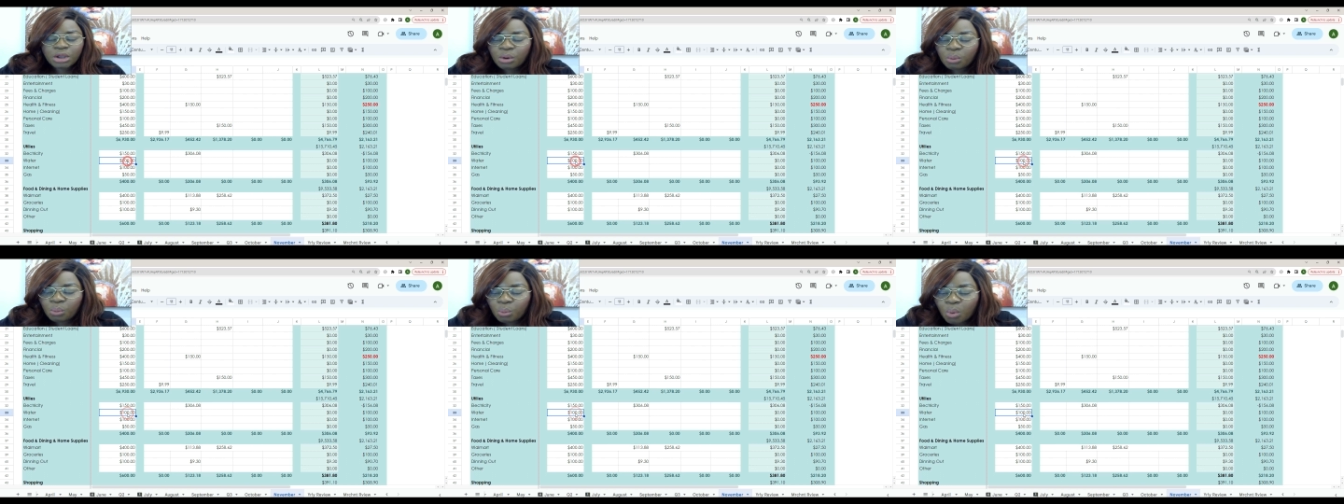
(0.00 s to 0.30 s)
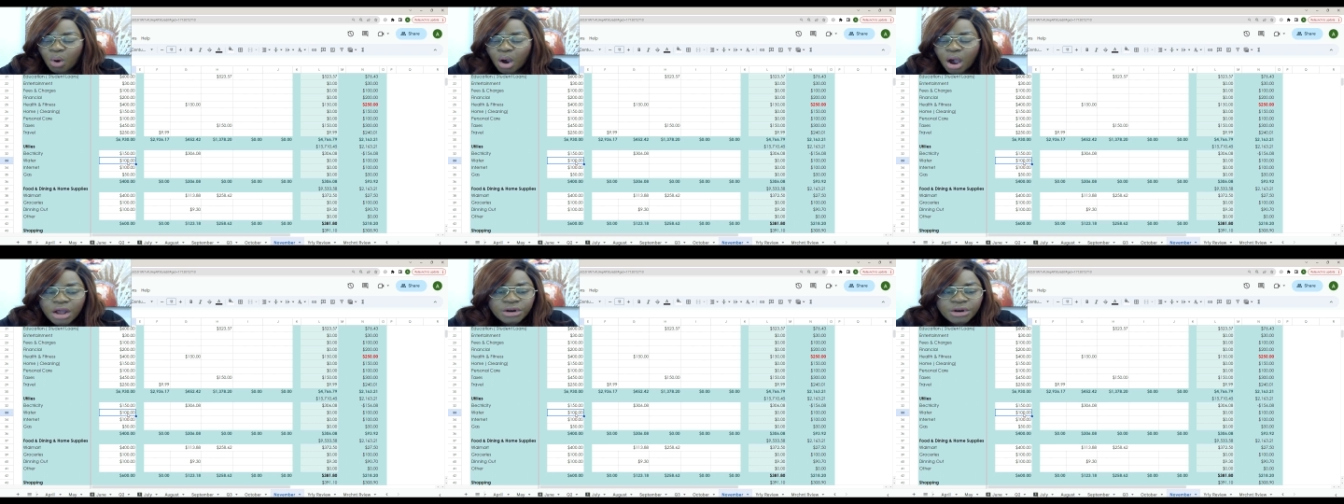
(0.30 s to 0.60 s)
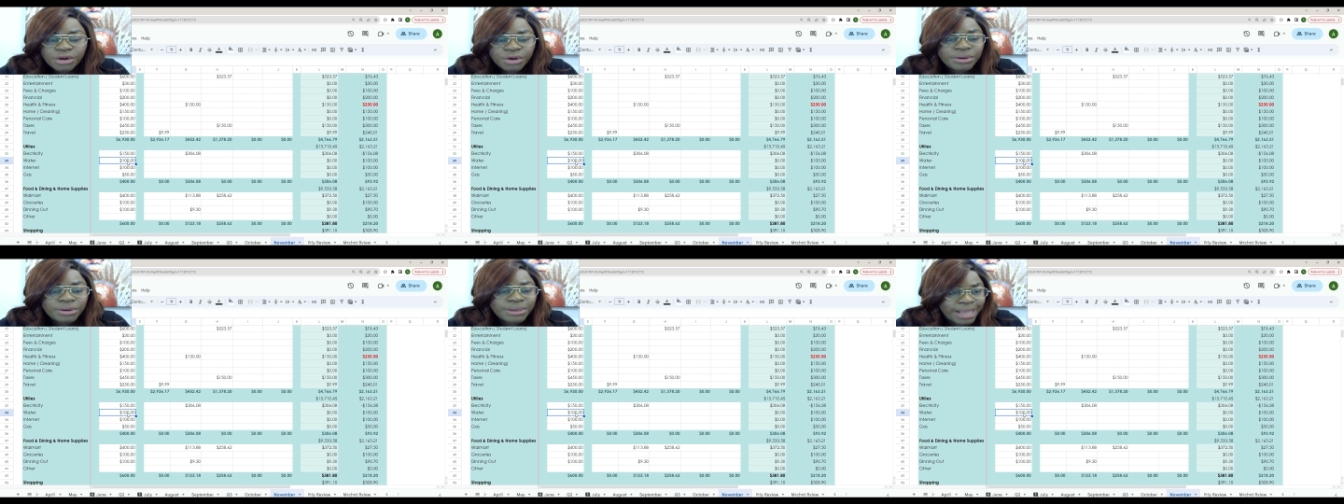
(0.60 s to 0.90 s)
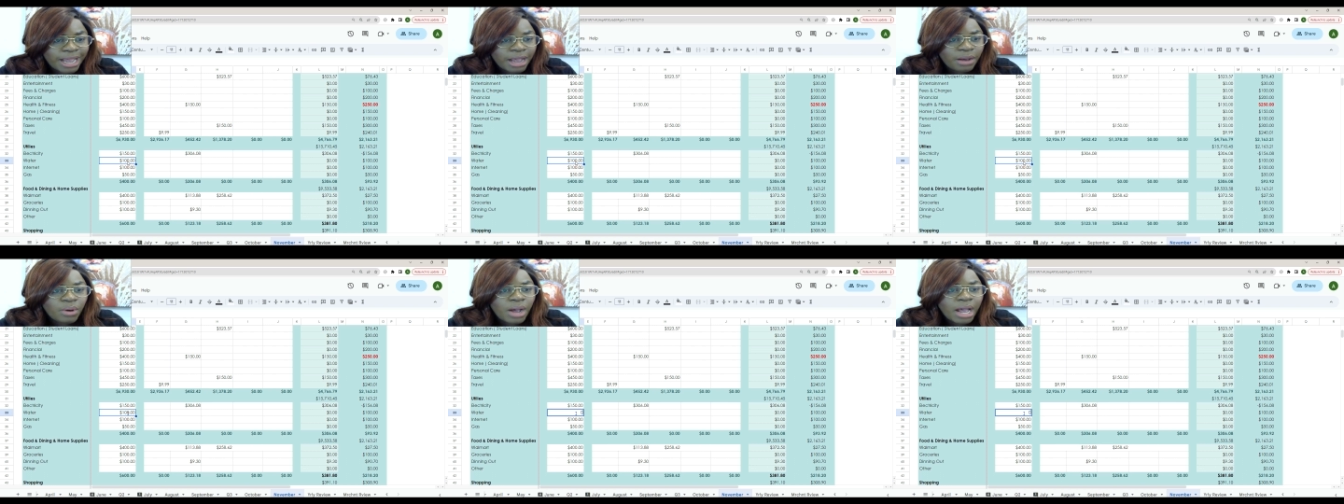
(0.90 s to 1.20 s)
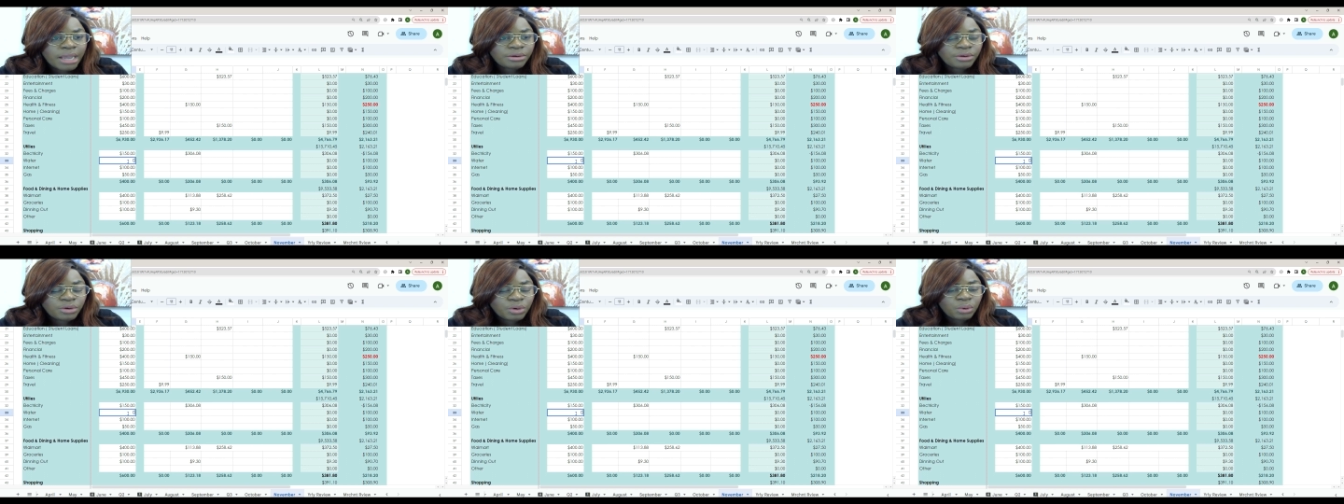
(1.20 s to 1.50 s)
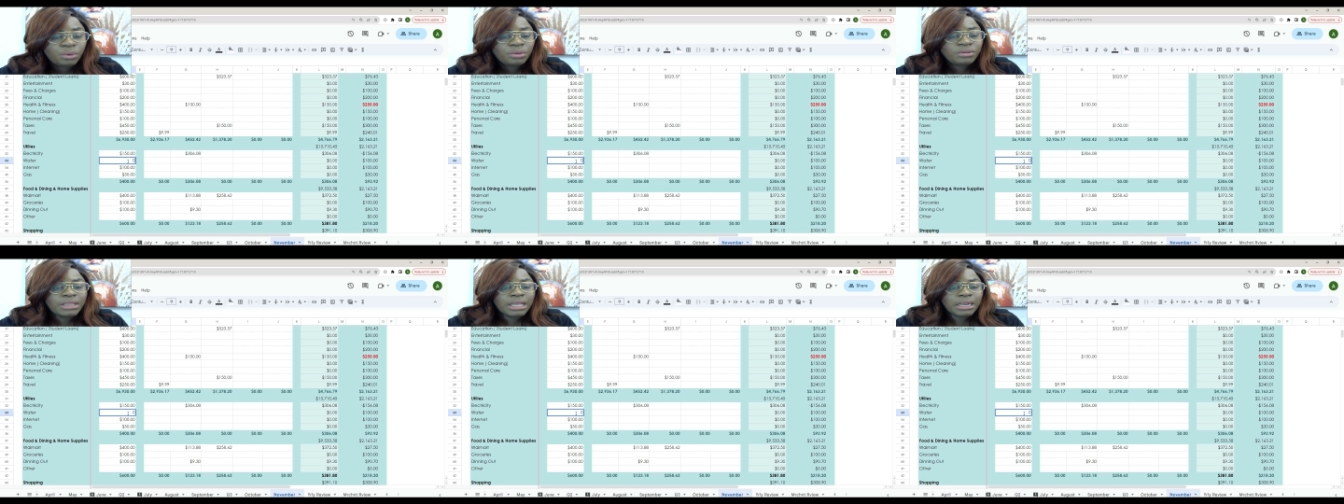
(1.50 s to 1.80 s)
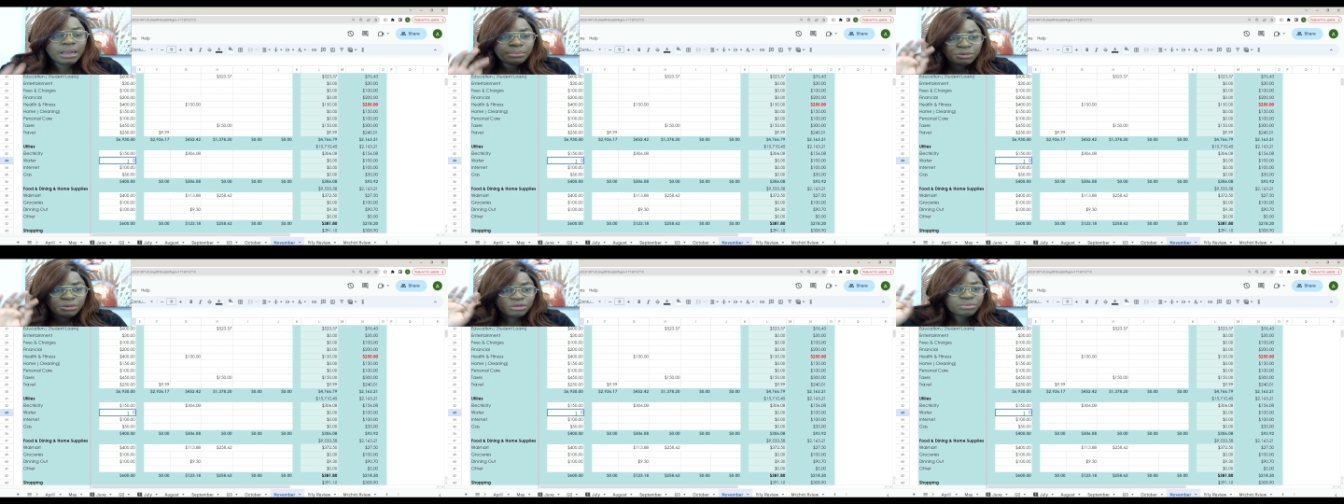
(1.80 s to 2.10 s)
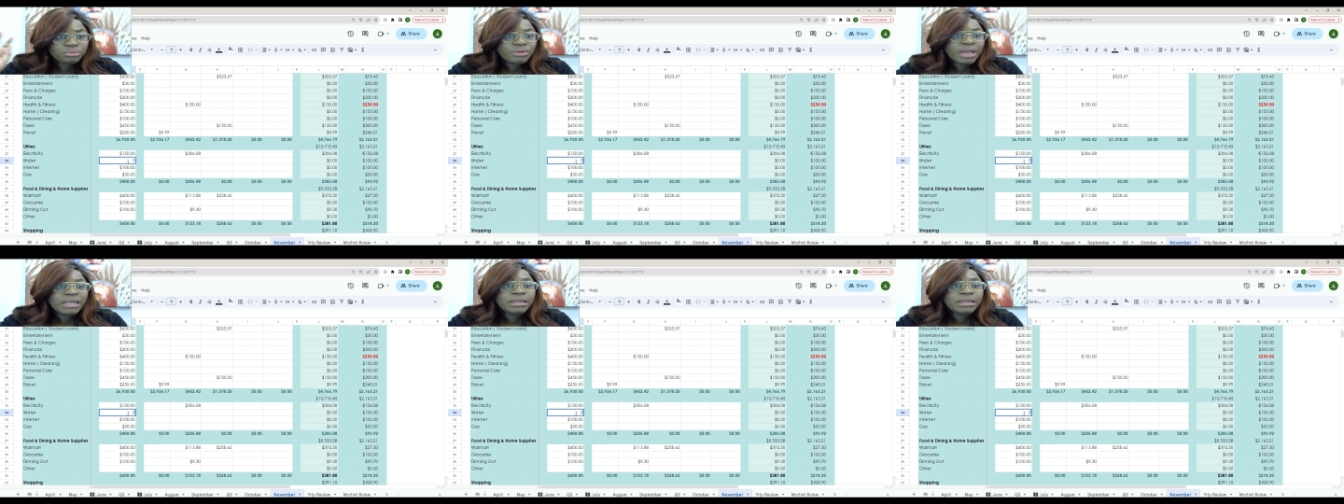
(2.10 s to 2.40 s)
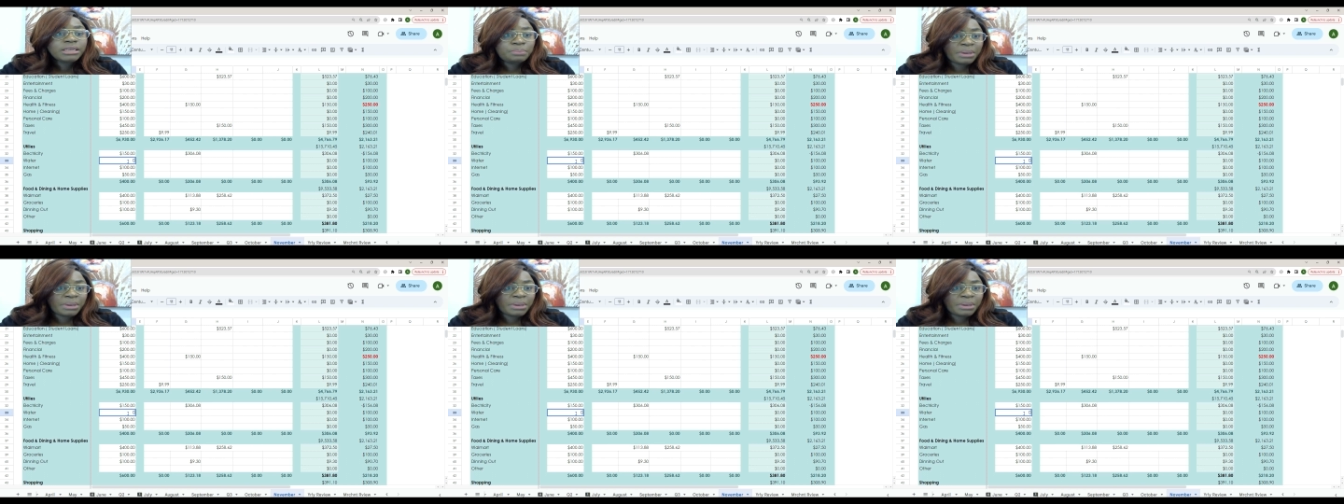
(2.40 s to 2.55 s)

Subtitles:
Water, now I know that I'm directly